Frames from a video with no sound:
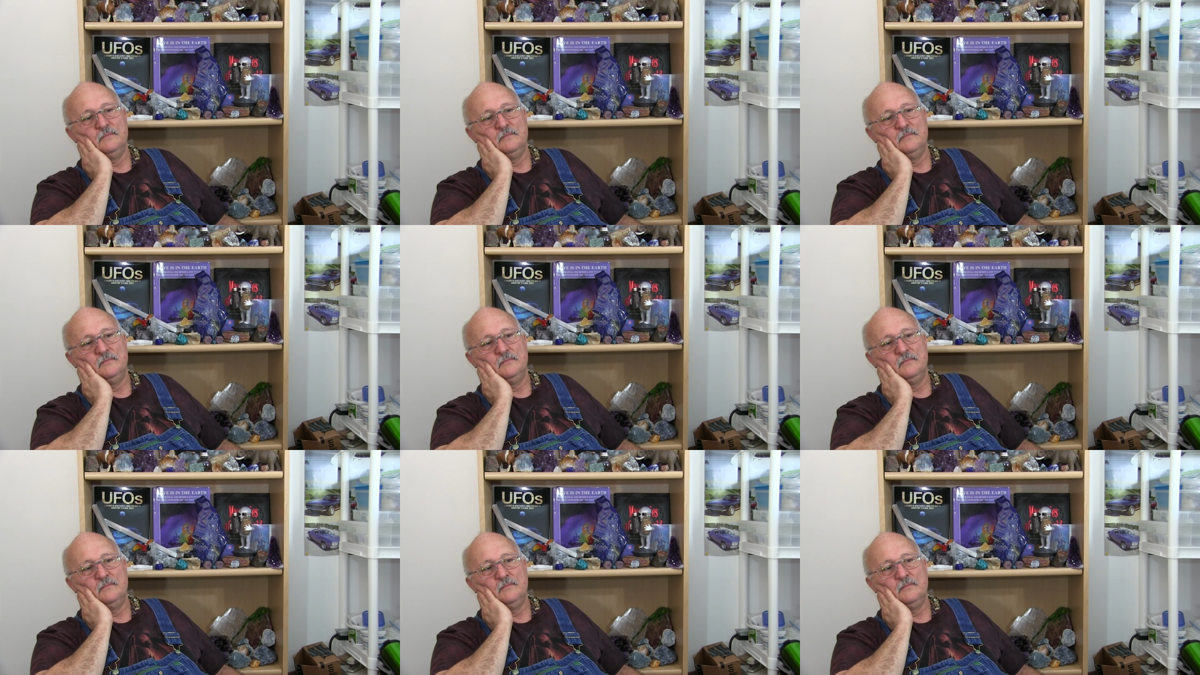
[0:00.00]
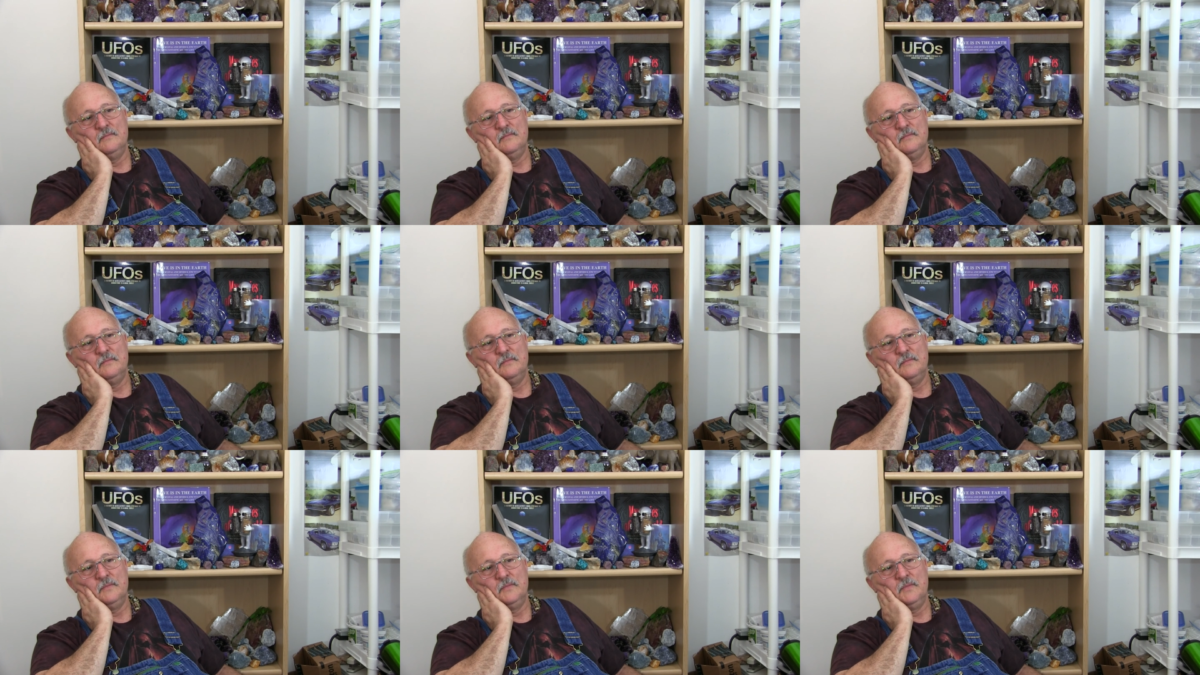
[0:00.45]

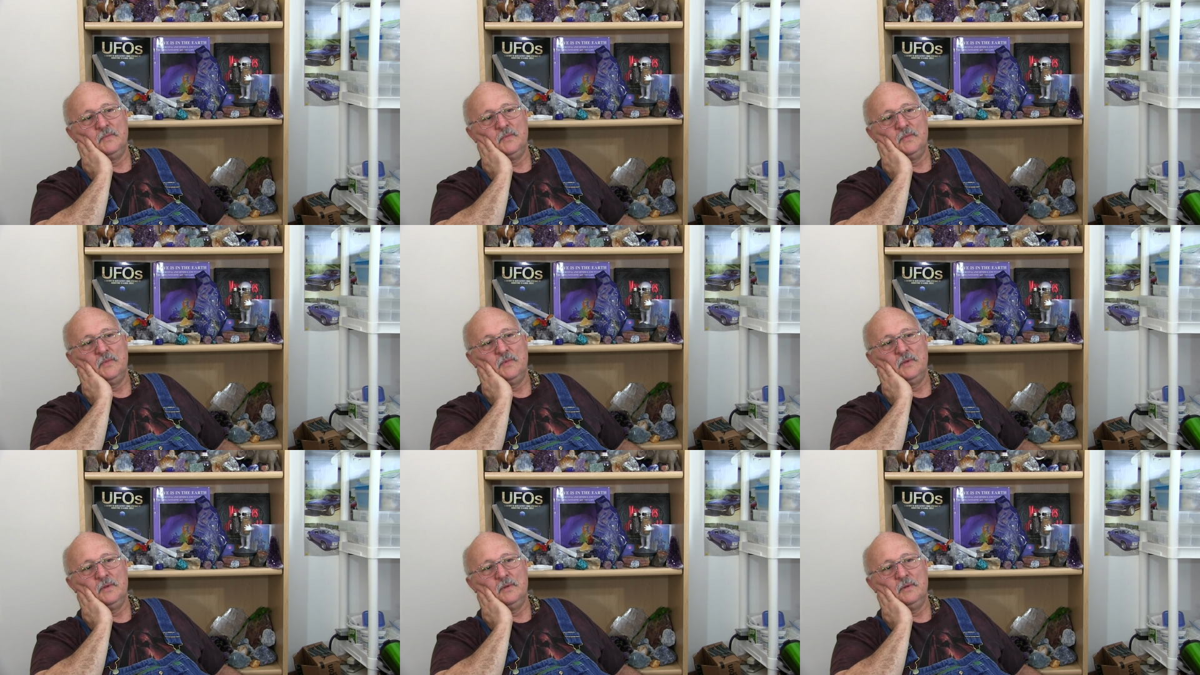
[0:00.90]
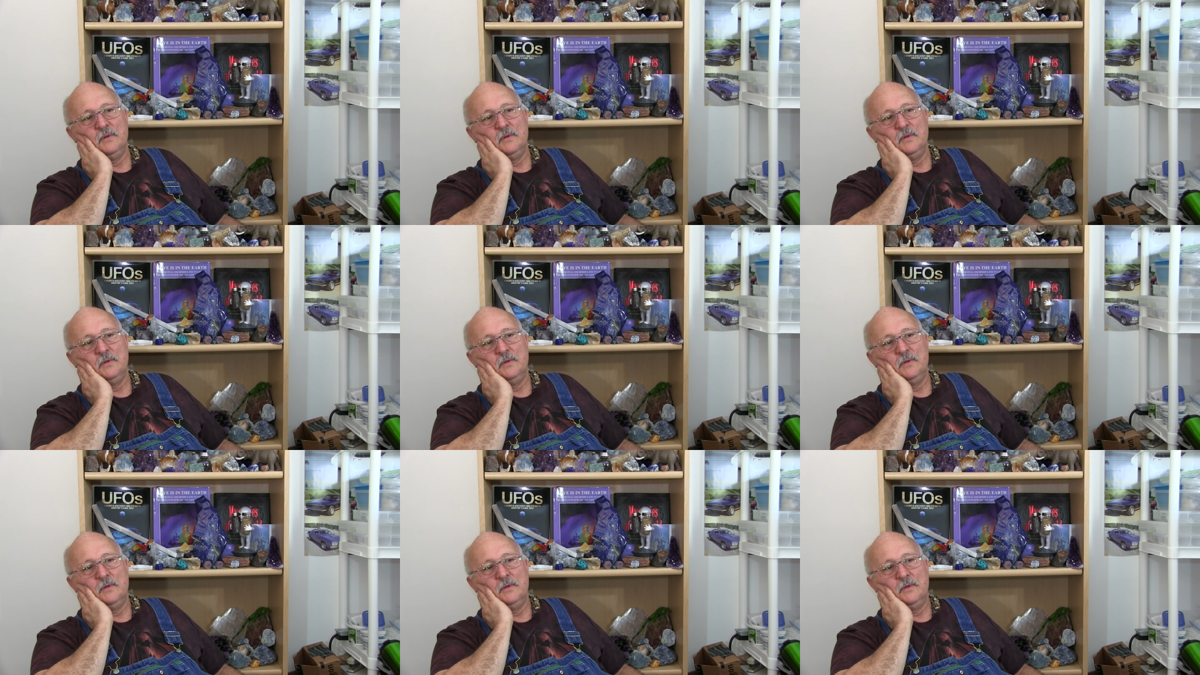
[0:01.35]

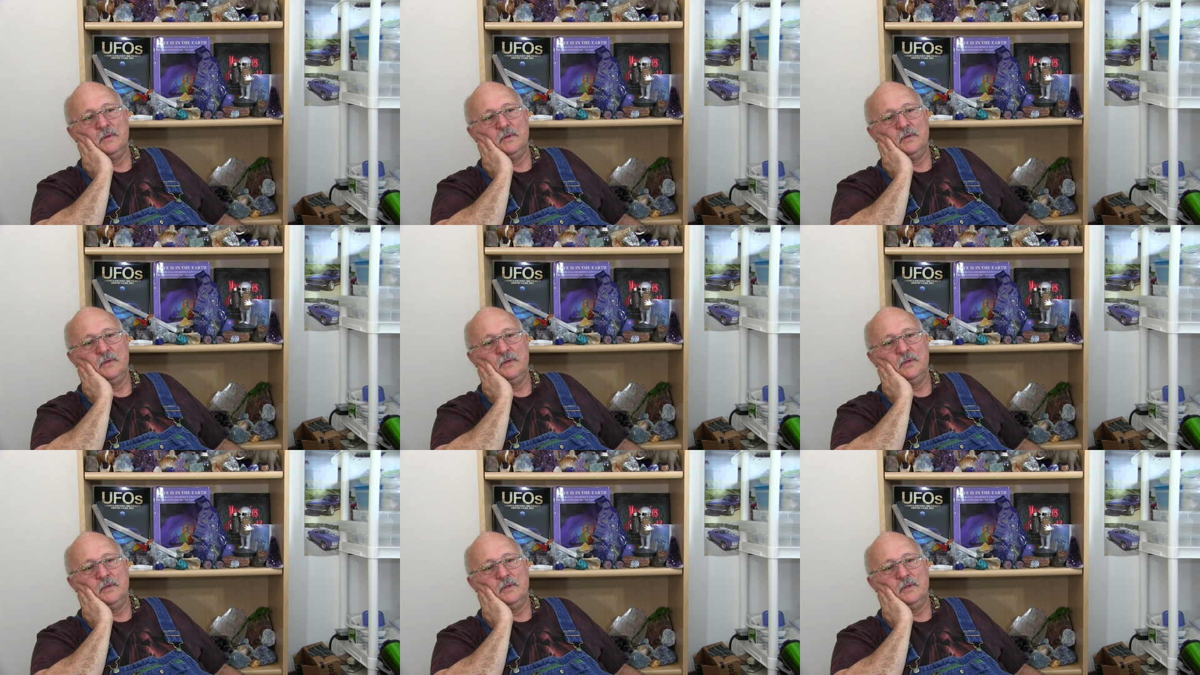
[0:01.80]
(no one is talking)